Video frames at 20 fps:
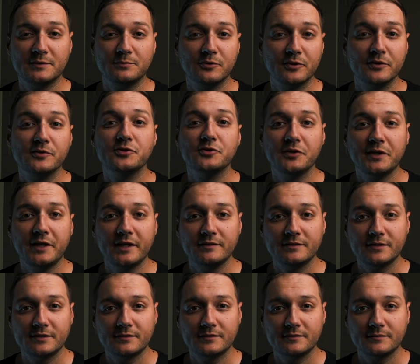more
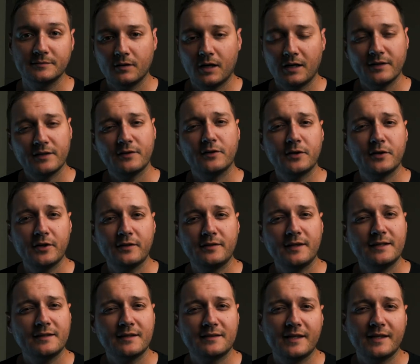intrigued. Another good
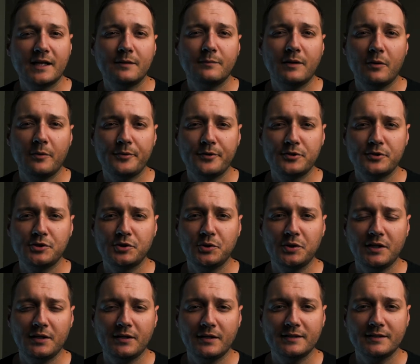thing to think about when you're
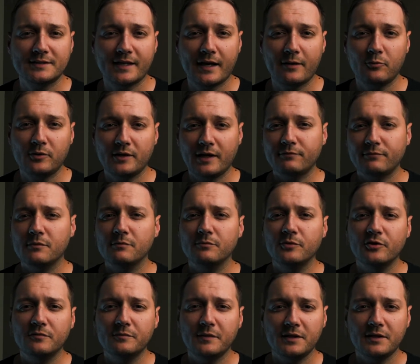shooting is that whatever
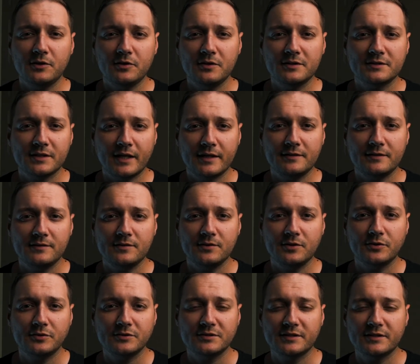movement you decide to
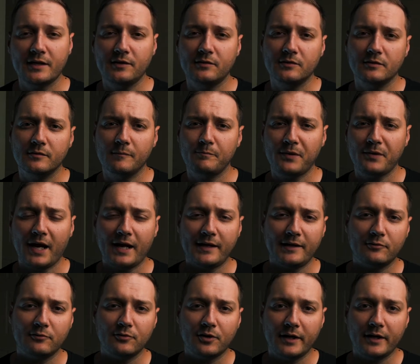do, say you're
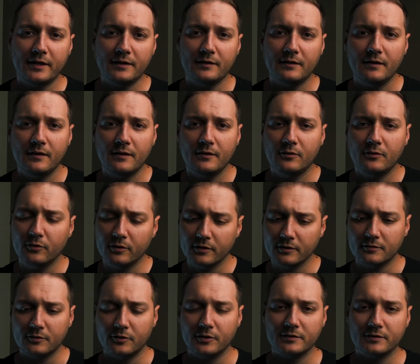panning right
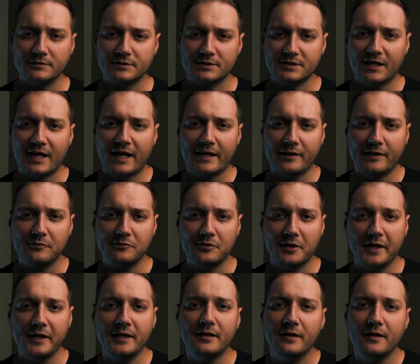or sliding
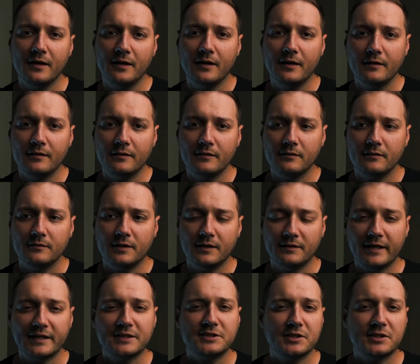right, the
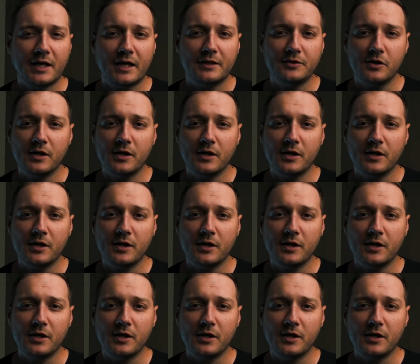next shot you